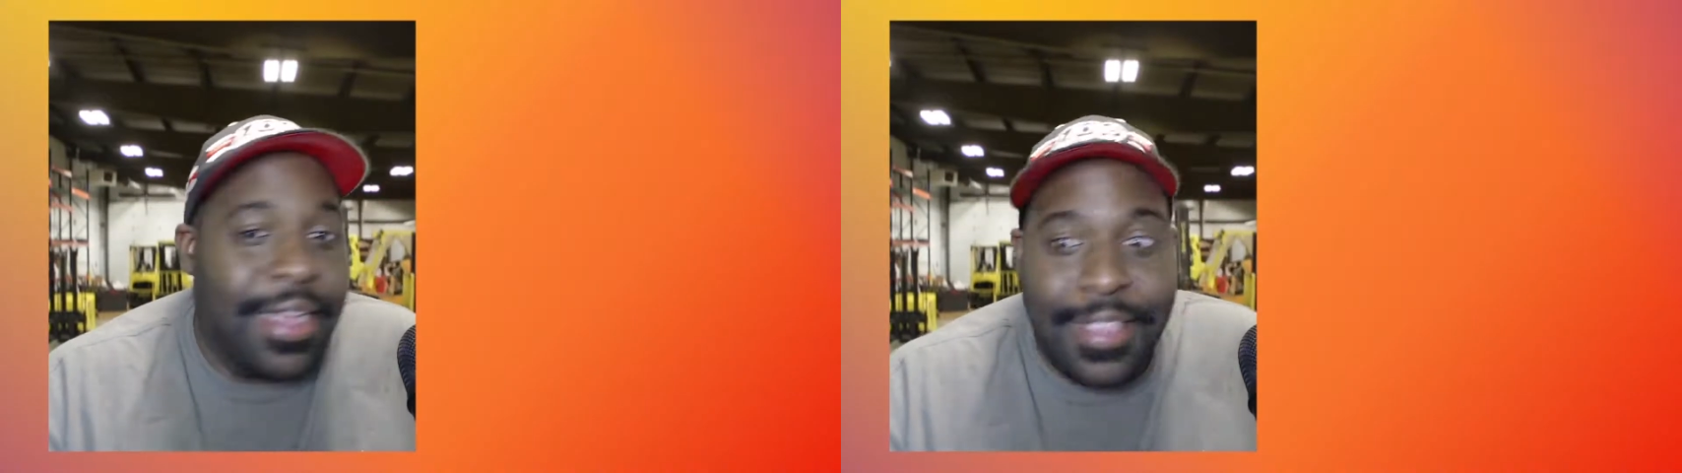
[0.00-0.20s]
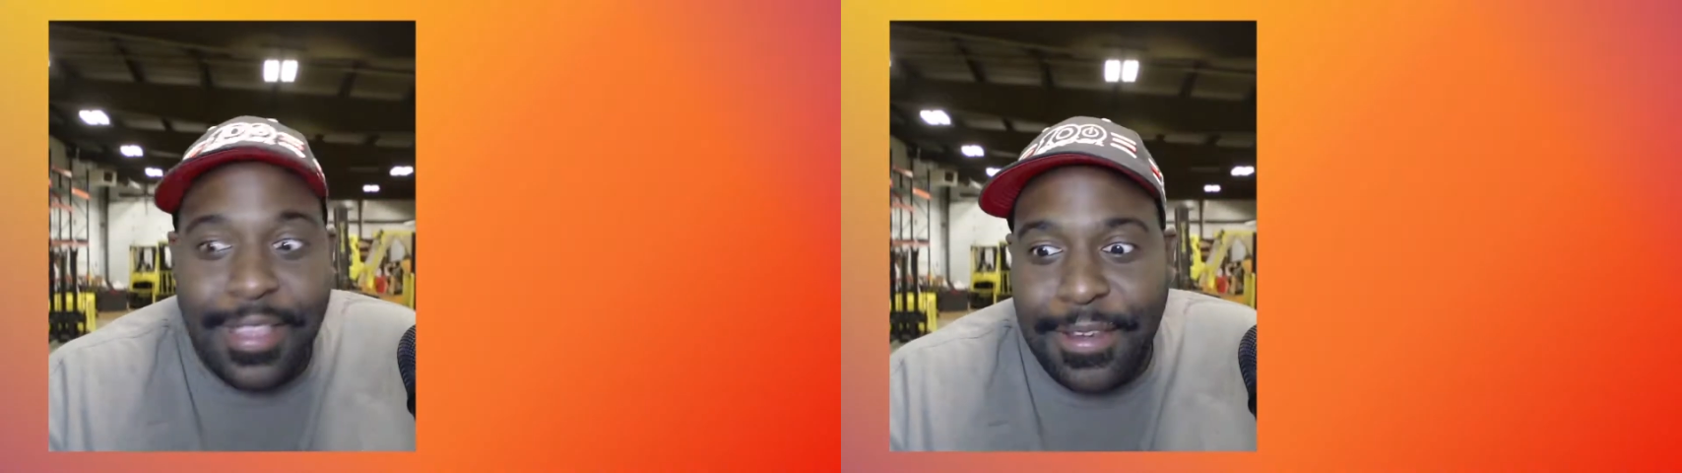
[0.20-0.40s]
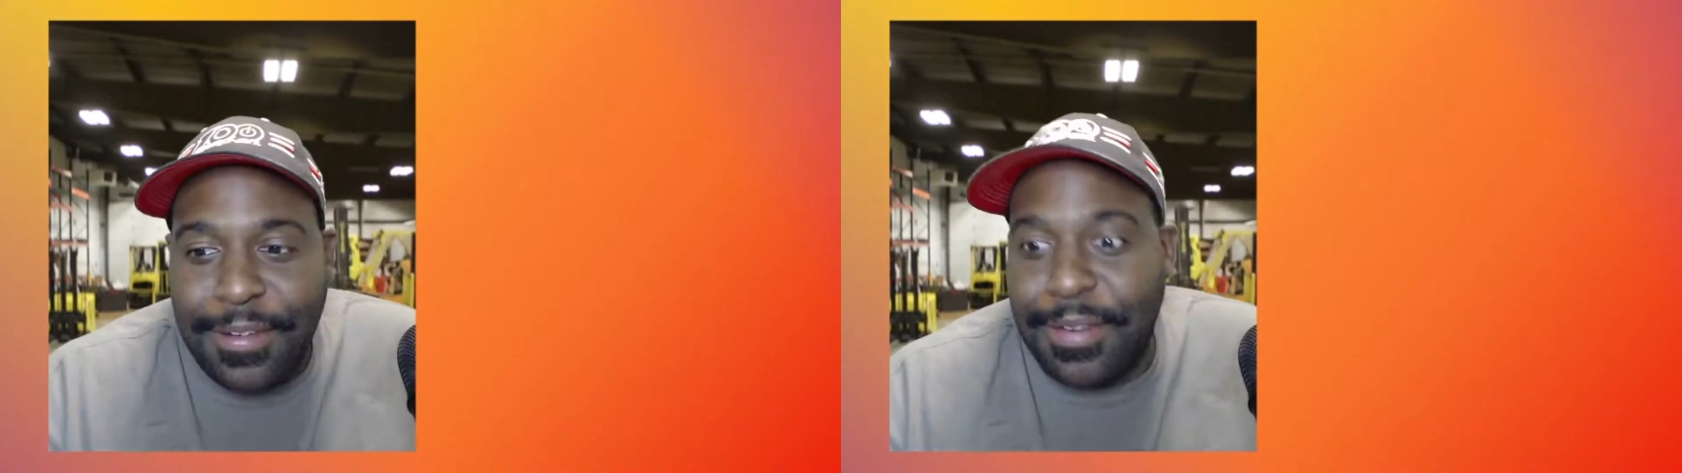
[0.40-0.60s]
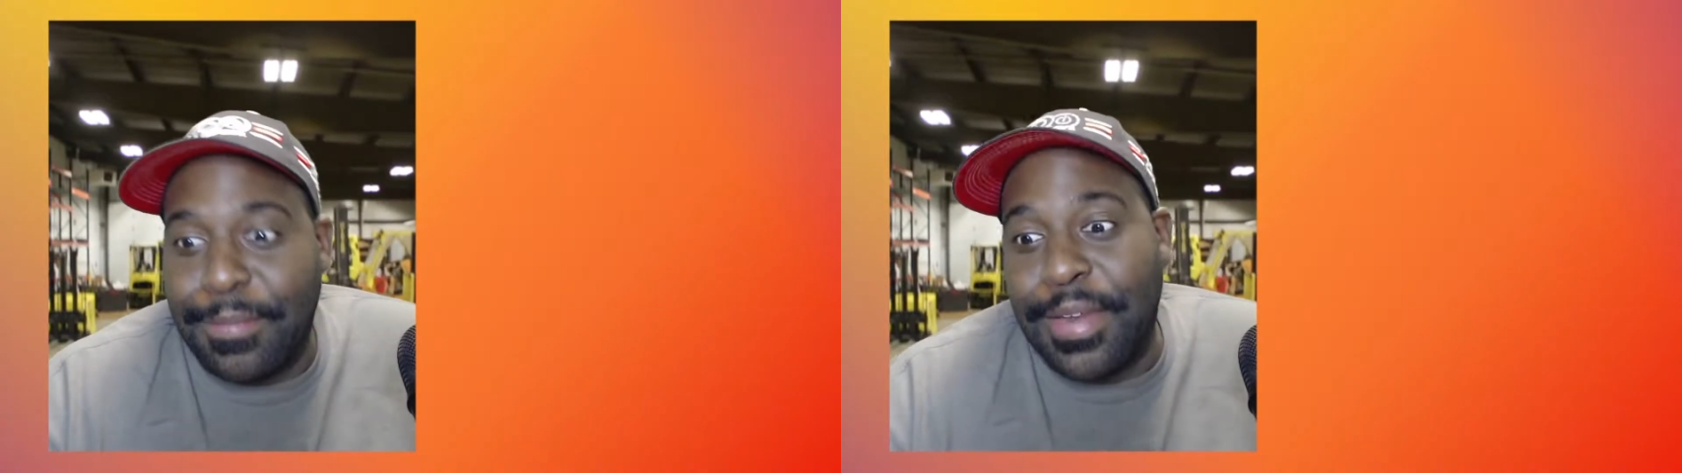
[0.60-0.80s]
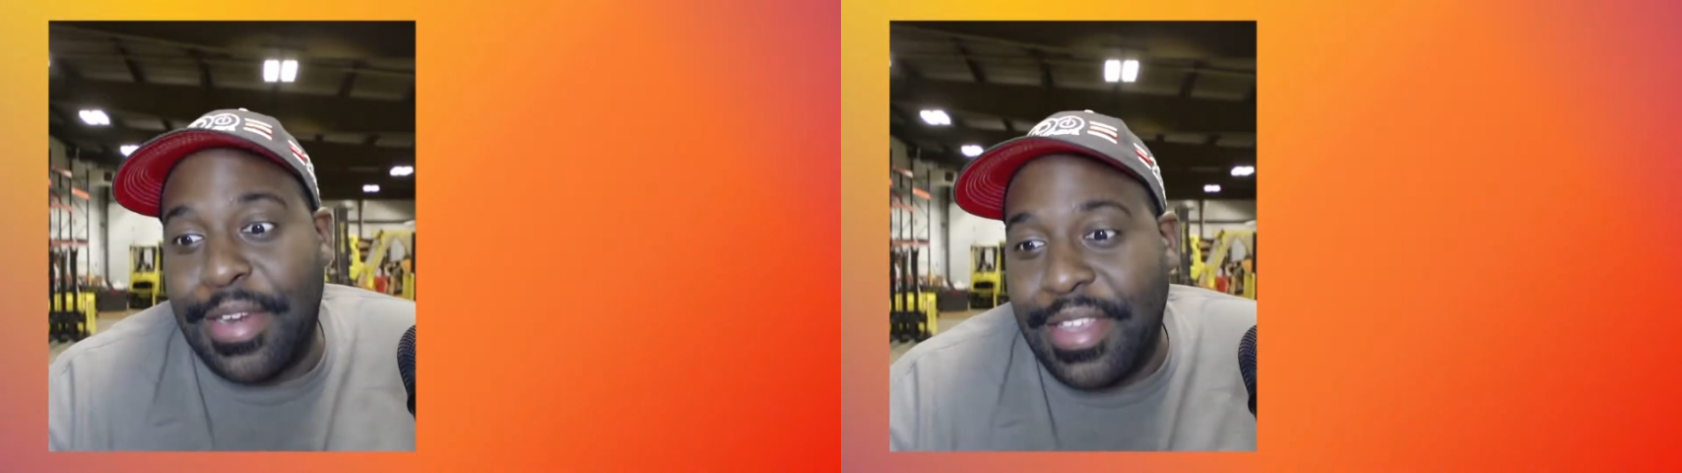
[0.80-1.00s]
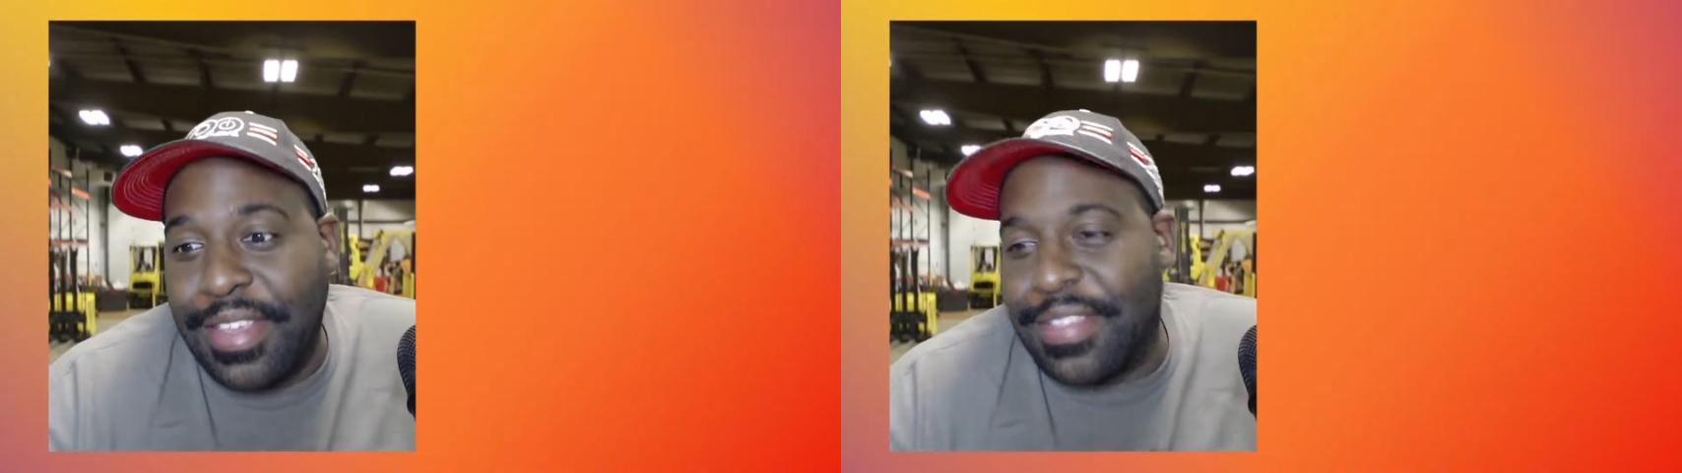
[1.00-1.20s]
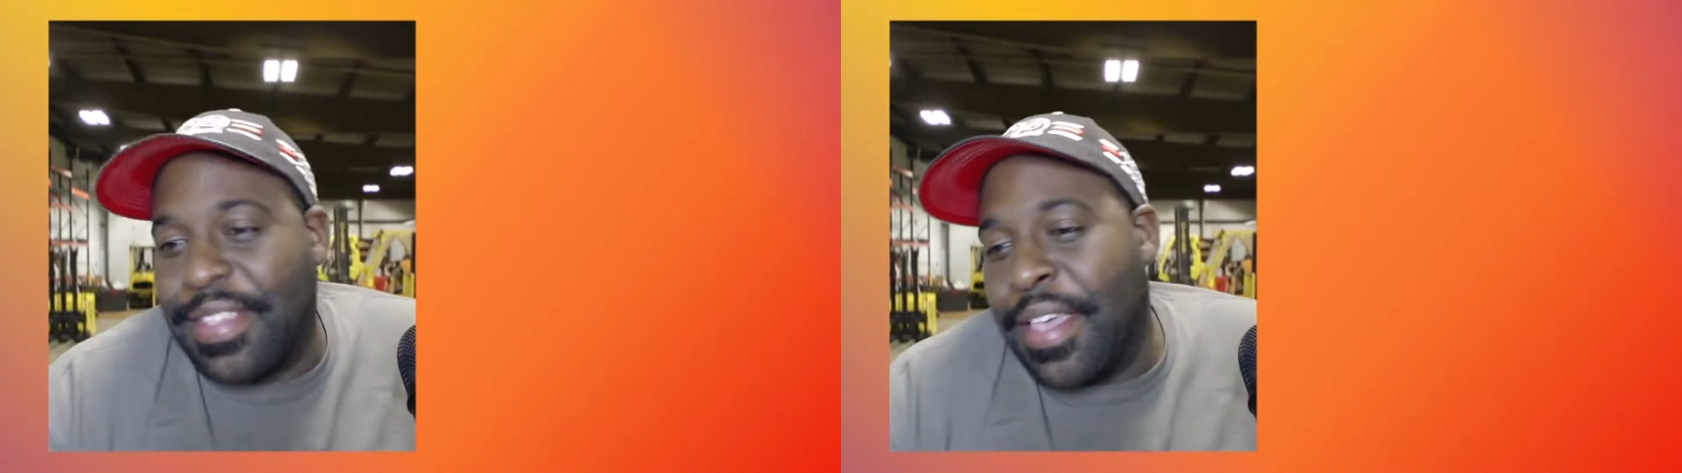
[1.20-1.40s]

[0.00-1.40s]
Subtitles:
cleaner than what it is.